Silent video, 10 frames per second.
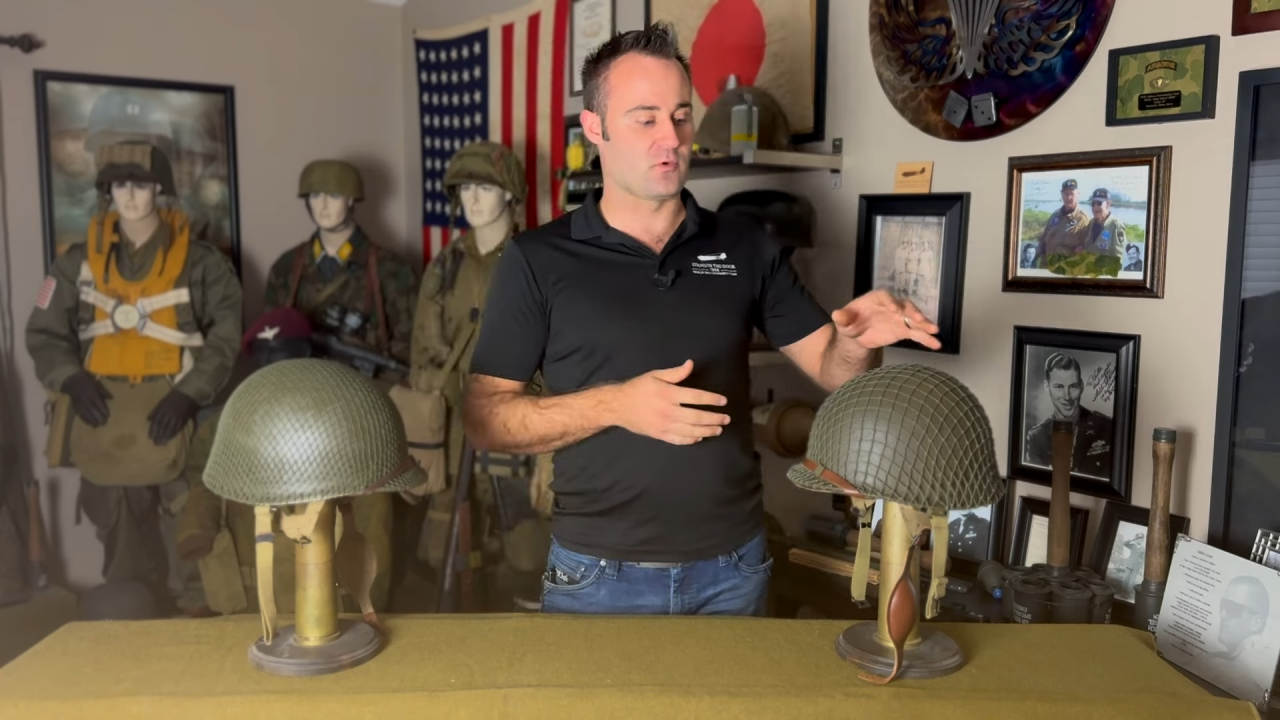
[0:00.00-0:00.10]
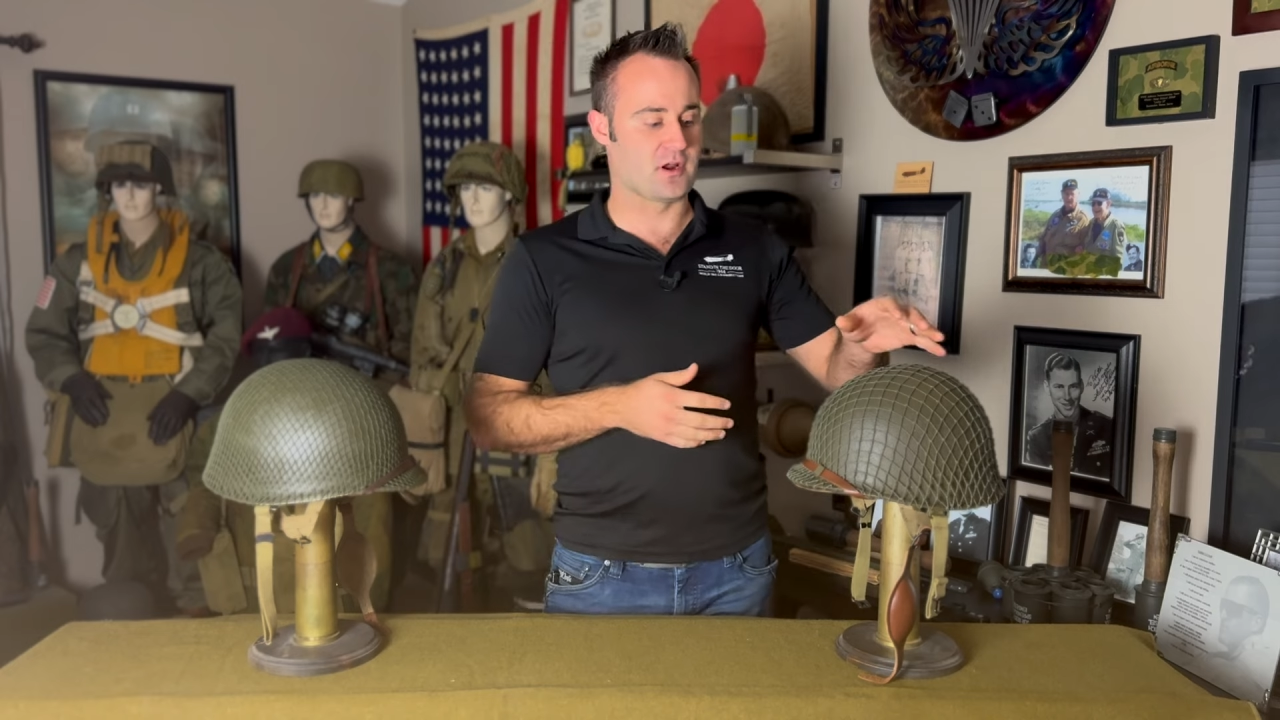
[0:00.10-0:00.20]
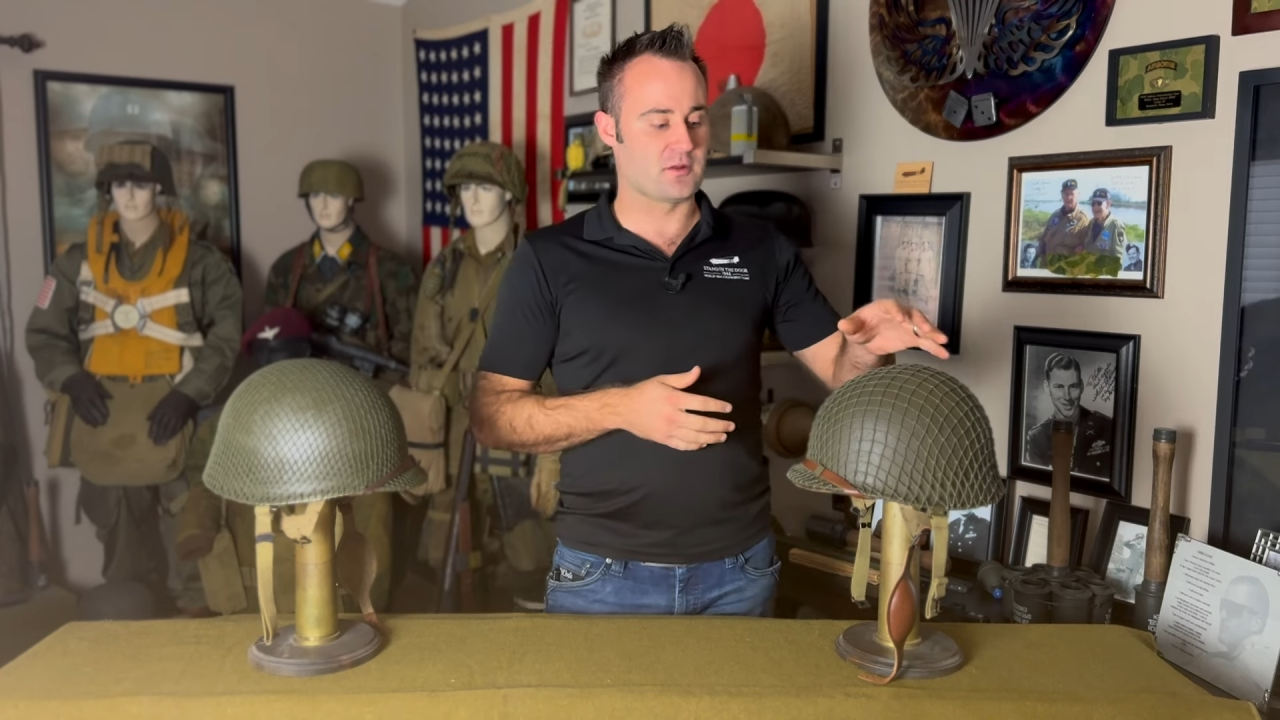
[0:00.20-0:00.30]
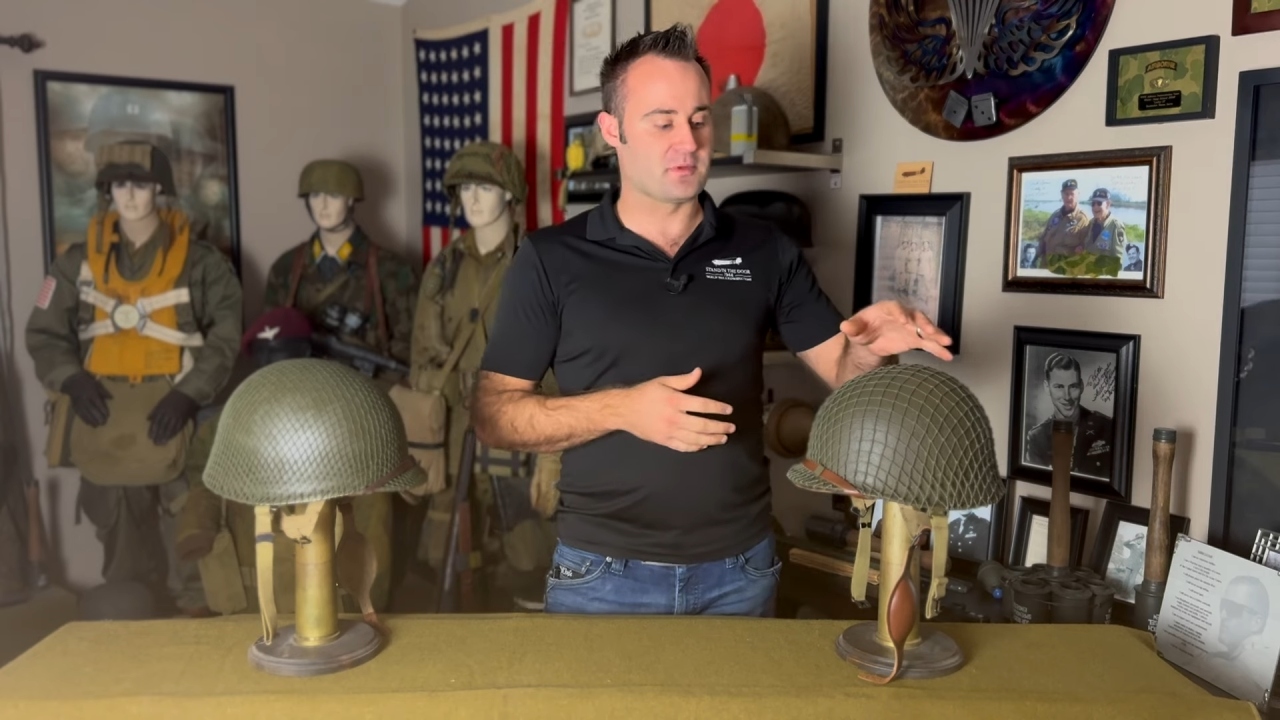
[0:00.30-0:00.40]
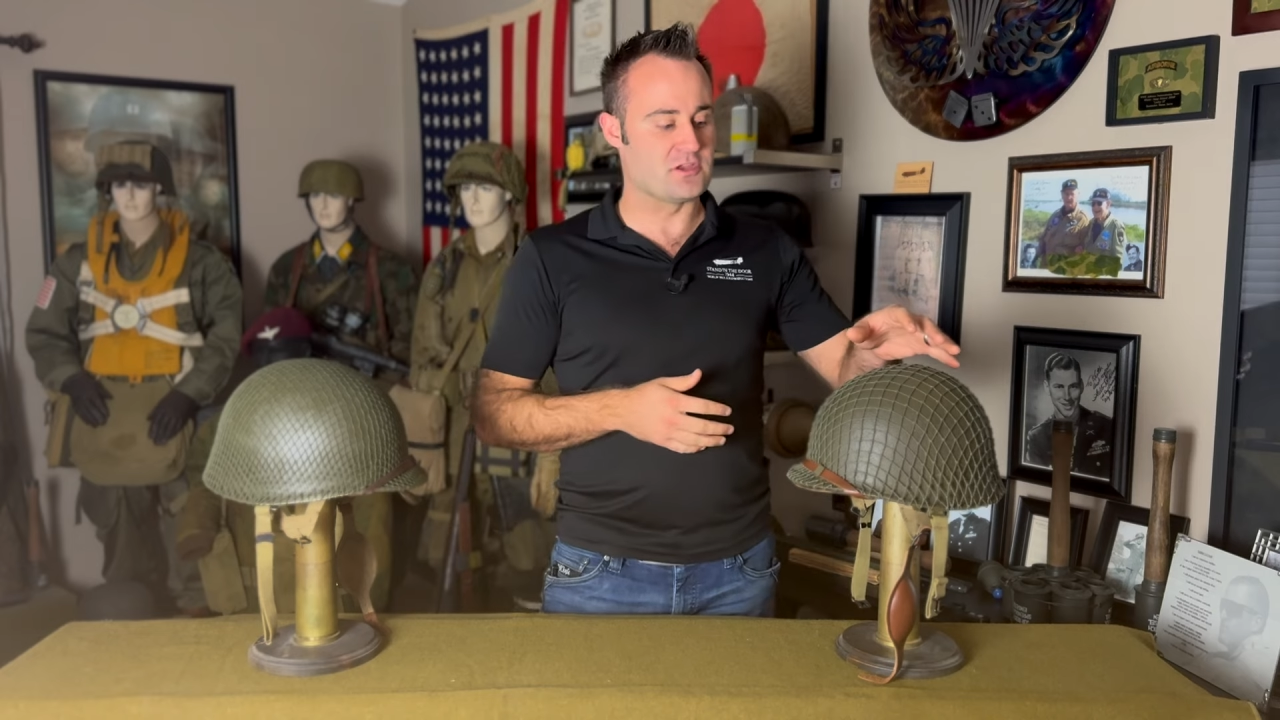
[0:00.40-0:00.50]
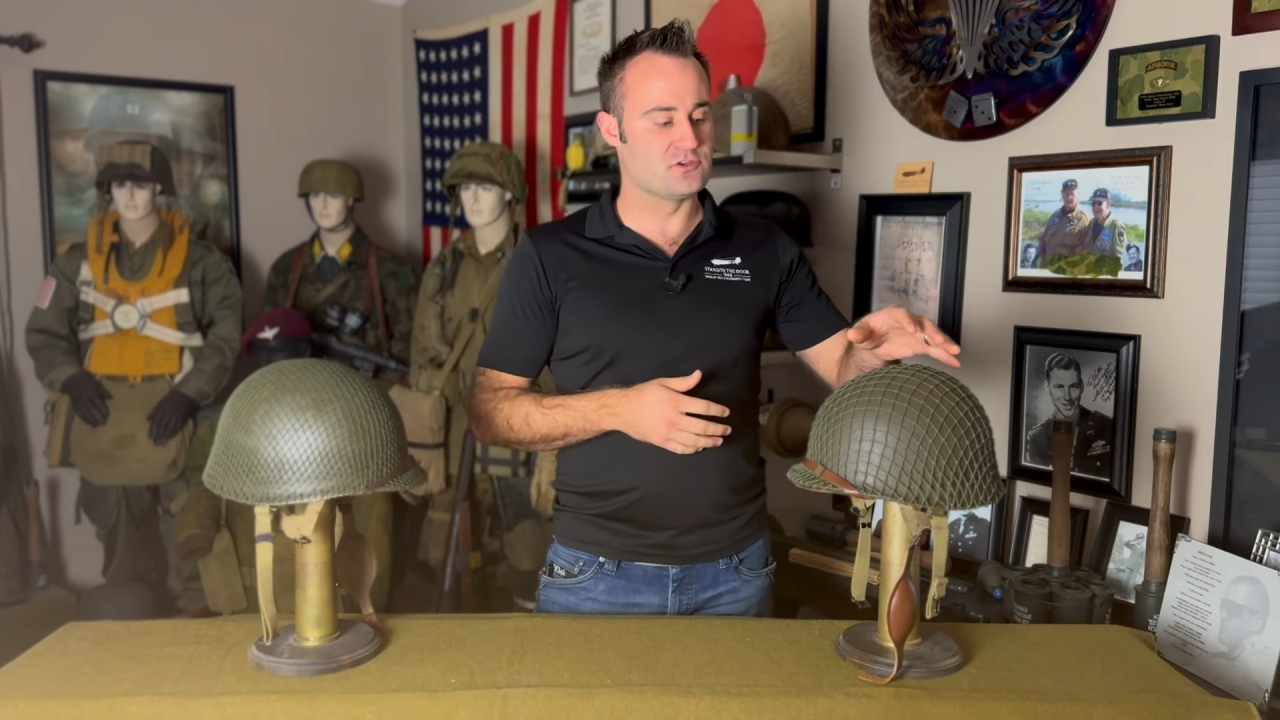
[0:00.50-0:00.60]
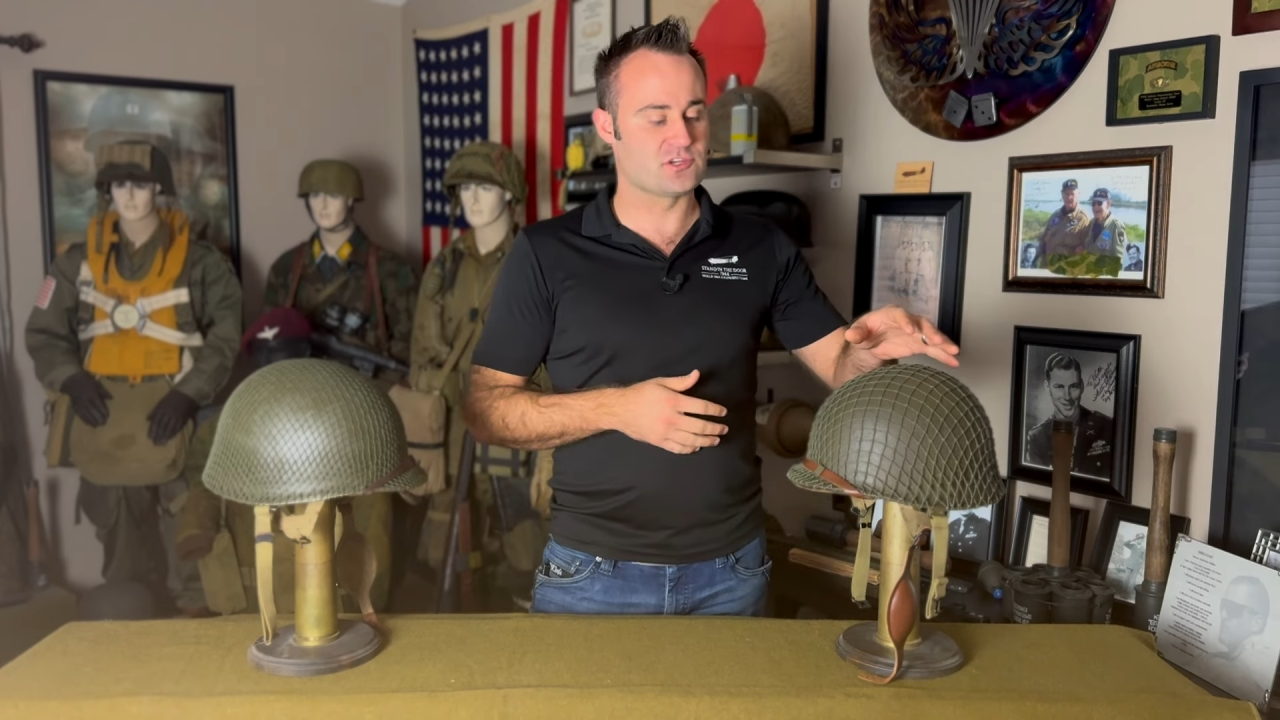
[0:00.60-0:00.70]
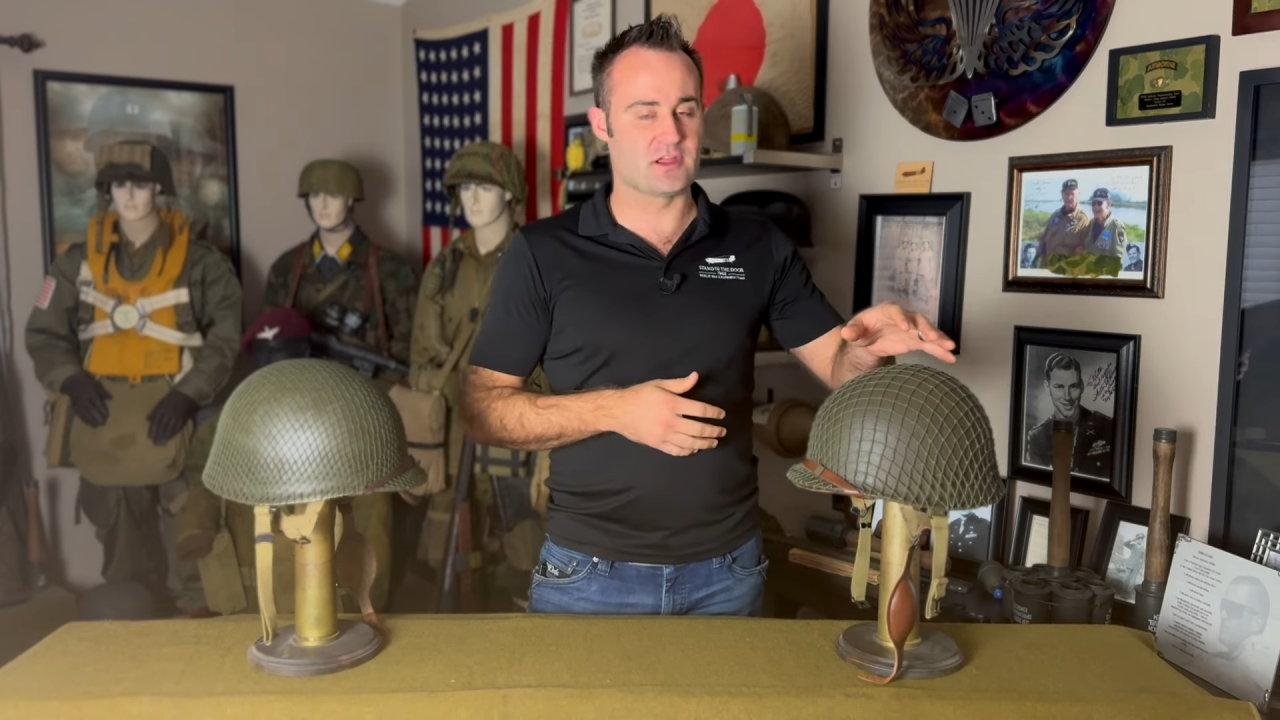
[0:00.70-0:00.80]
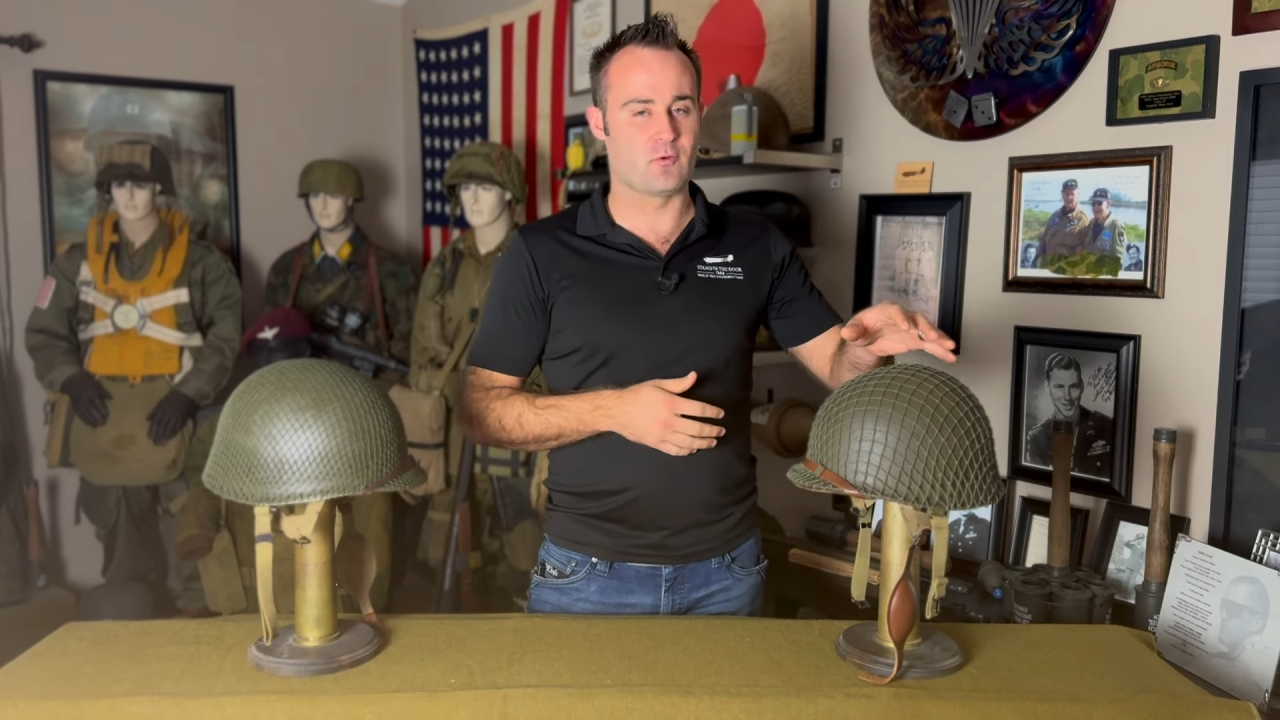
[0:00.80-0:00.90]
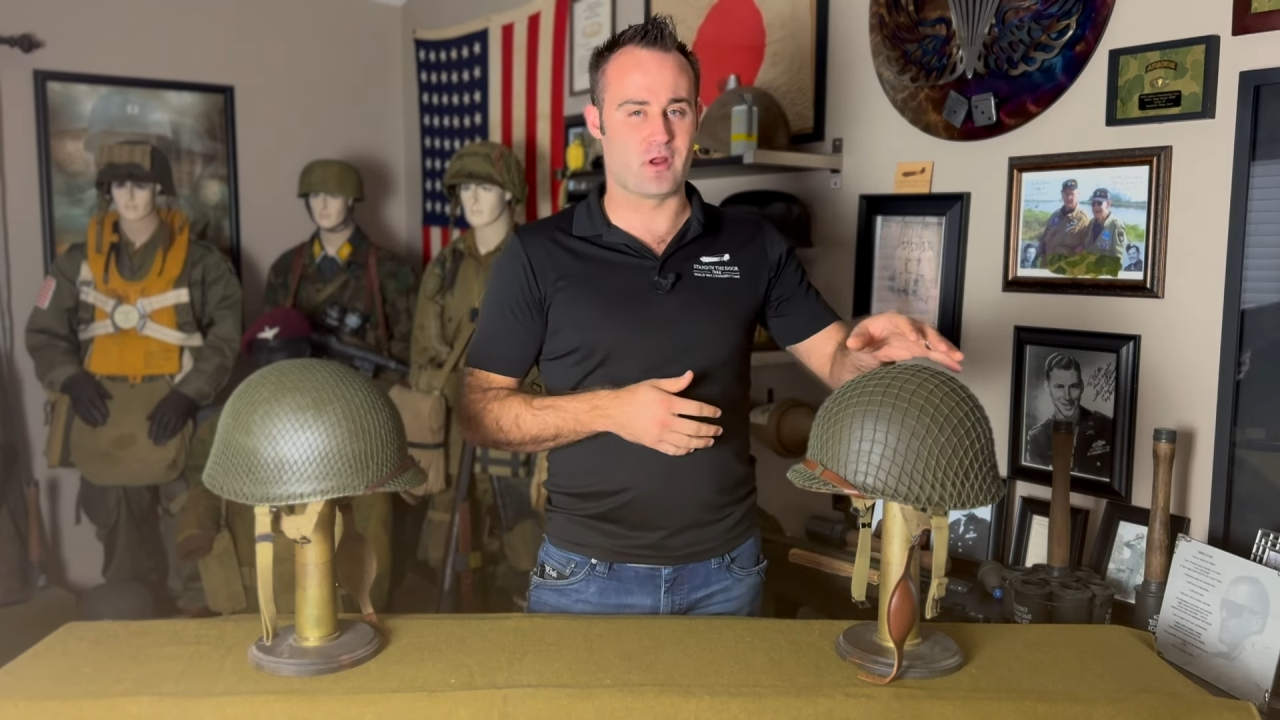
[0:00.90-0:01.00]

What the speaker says: we're going to be using